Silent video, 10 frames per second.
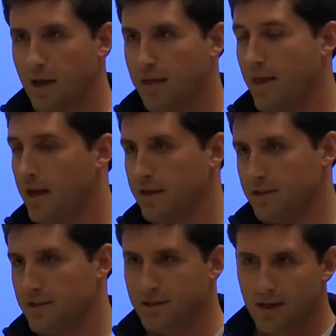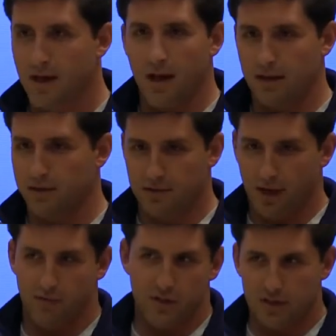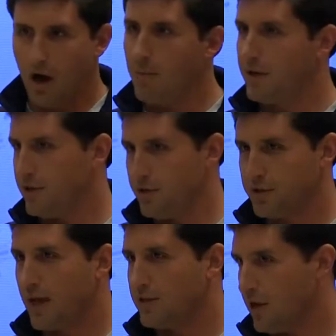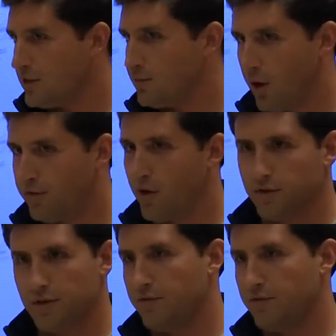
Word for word: and that is it, kind of the dominant use case on smartphones,